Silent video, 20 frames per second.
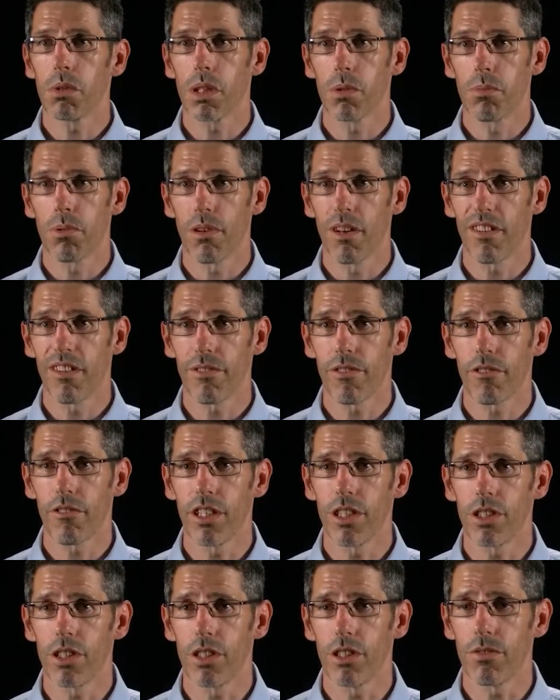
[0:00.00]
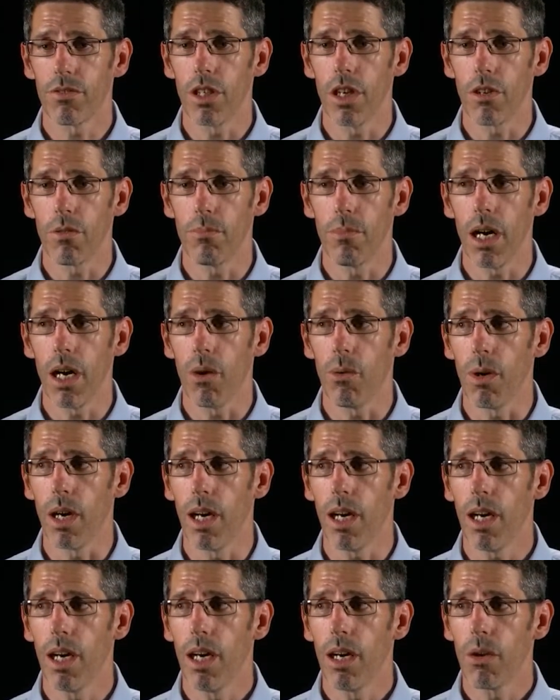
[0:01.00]
with the proliferation of known
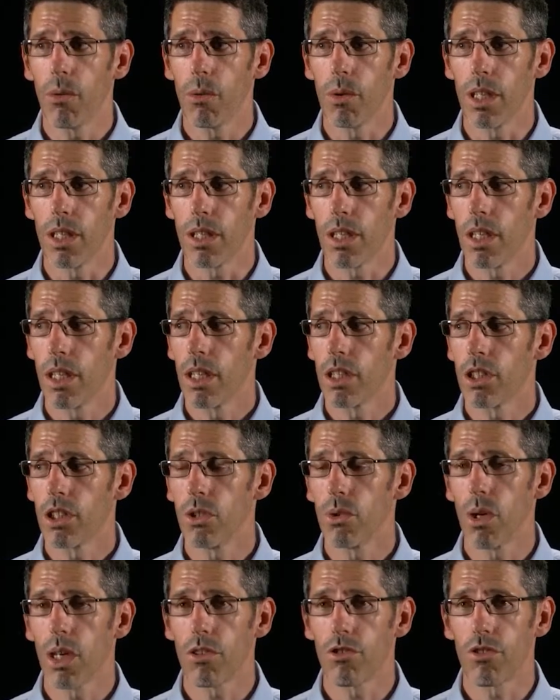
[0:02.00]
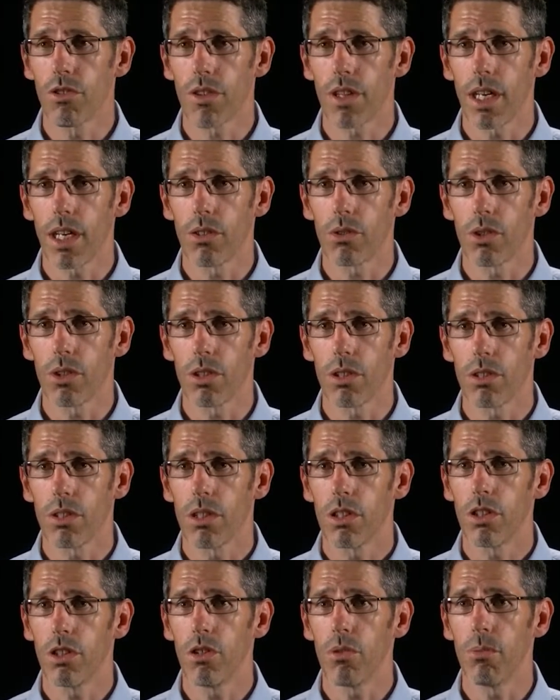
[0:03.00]
malware, with 200,000
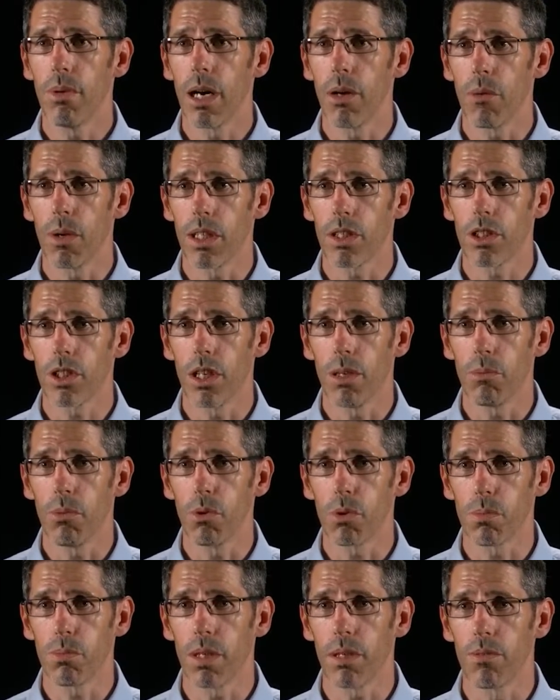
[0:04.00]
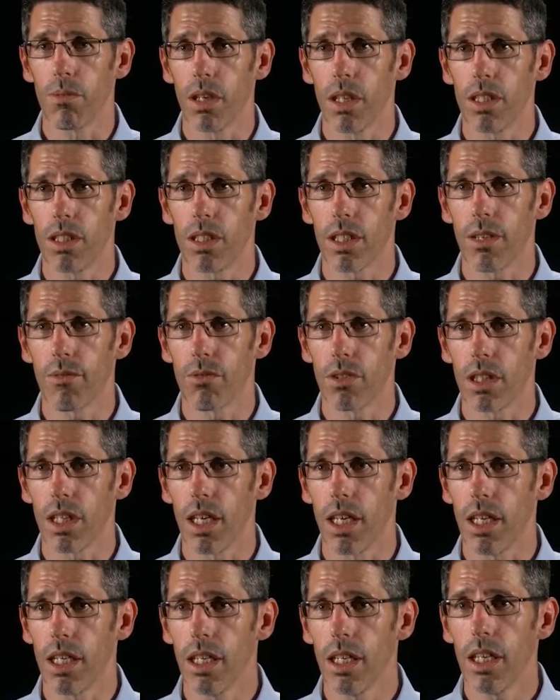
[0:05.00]
new malware samples being released every
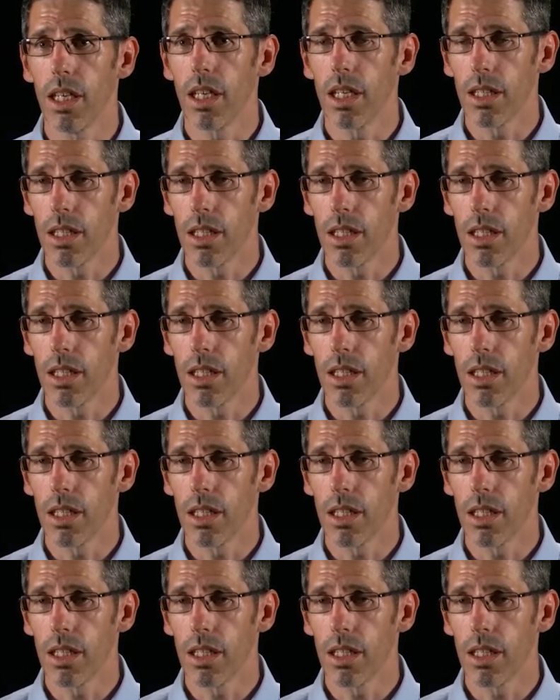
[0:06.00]
day,